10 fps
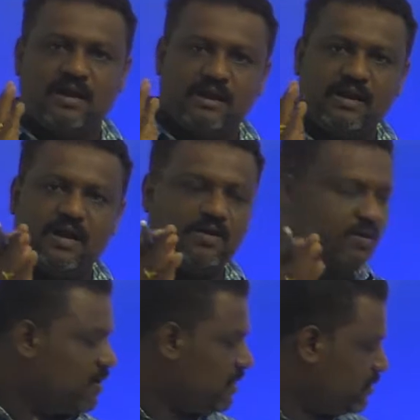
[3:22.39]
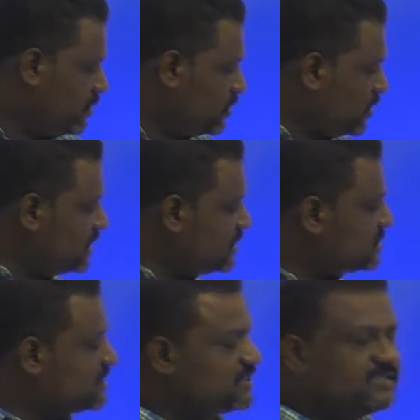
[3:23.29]
Now we will go and
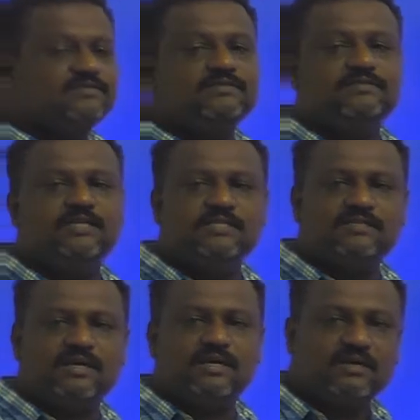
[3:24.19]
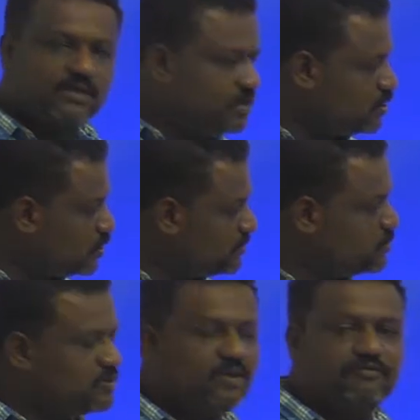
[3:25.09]
discuss these are
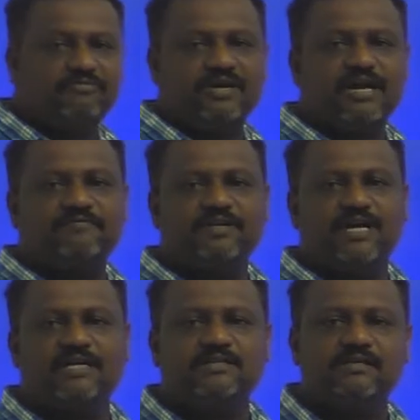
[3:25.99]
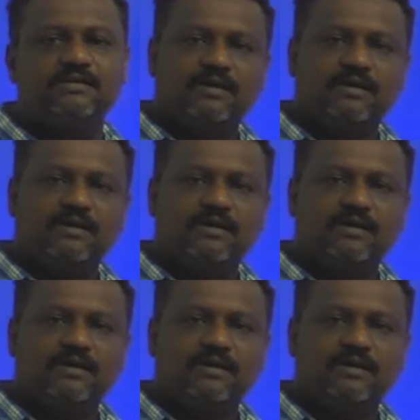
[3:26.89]
groups one after other